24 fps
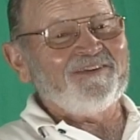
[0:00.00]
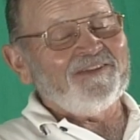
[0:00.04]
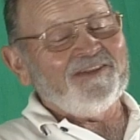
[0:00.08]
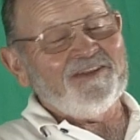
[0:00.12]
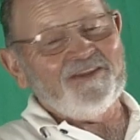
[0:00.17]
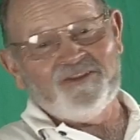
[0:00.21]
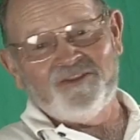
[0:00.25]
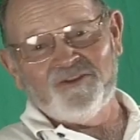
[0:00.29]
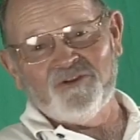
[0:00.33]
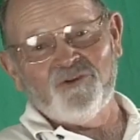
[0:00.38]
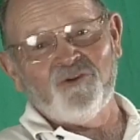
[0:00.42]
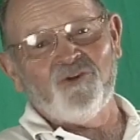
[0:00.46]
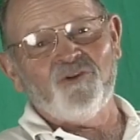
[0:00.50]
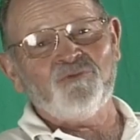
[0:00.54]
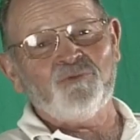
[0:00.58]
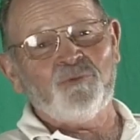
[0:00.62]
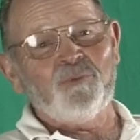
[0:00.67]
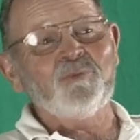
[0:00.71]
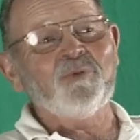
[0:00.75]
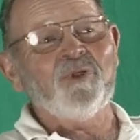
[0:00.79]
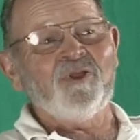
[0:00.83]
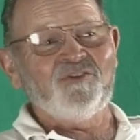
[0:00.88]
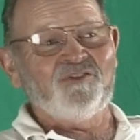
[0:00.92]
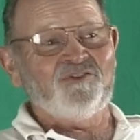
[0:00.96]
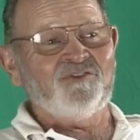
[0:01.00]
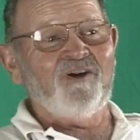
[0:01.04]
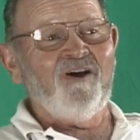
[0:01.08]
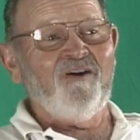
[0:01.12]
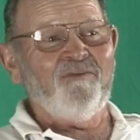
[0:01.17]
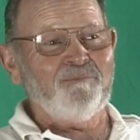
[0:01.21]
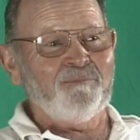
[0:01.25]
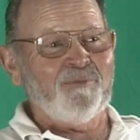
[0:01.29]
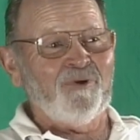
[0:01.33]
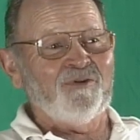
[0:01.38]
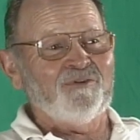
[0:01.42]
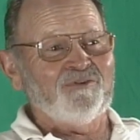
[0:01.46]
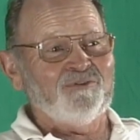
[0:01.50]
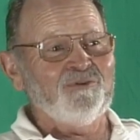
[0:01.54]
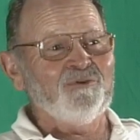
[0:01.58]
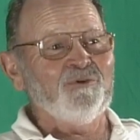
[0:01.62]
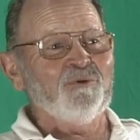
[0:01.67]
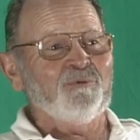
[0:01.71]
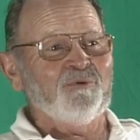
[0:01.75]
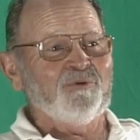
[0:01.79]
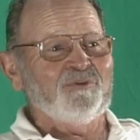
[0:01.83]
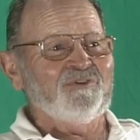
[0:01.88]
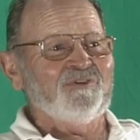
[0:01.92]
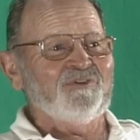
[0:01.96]
and the girls would play softball too
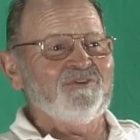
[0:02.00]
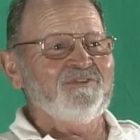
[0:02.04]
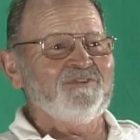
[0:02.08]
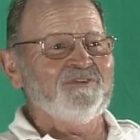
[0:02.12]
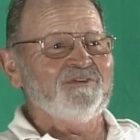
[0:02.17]
with us.